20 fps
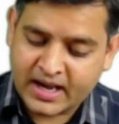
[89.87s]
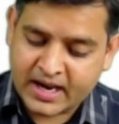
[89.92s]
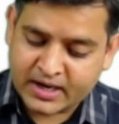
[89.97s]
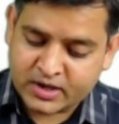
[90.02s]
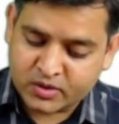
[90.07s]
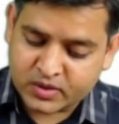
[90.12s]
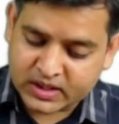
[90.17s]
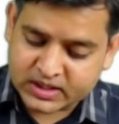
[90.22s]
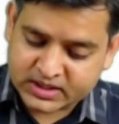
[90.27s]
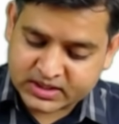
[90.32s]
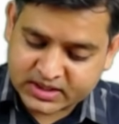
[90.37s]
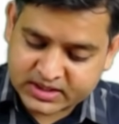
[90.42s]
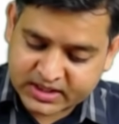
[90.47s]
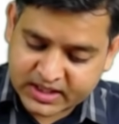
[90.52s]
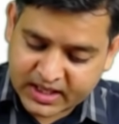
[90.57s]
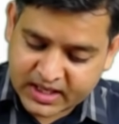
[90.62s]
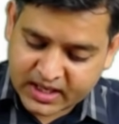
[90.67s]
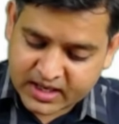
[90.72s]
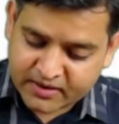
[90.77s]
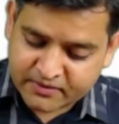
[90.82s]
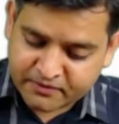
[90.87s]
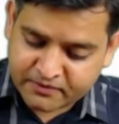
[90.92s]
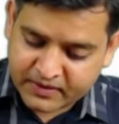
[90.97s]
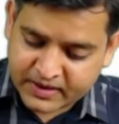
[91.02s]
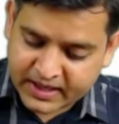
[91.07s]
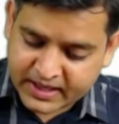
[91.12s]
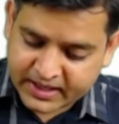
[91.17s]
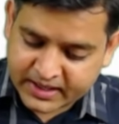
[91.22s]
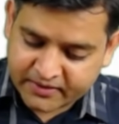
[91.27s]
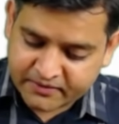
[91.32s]
and you are seeing a
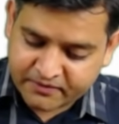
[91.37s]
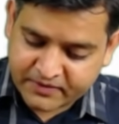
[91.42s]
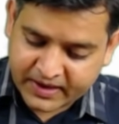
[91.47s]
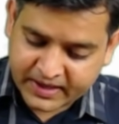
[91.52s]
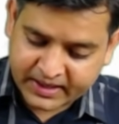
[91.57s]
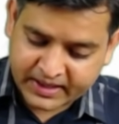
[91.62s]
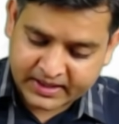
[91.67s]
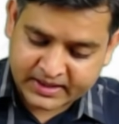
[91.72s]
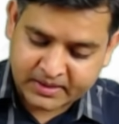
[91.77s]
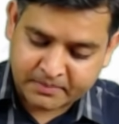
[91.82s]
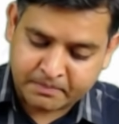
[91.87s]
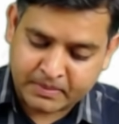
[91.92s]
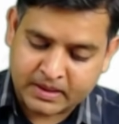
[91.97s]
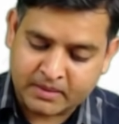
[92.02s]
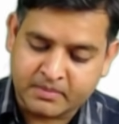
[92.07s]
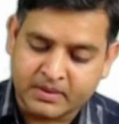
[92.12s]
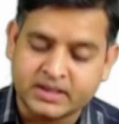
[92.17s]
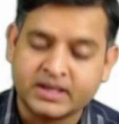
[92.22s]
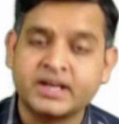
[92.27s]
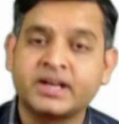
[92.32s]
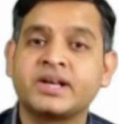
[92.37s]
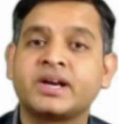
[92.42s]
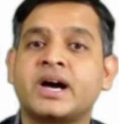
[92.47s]
filling defect in the pulmonary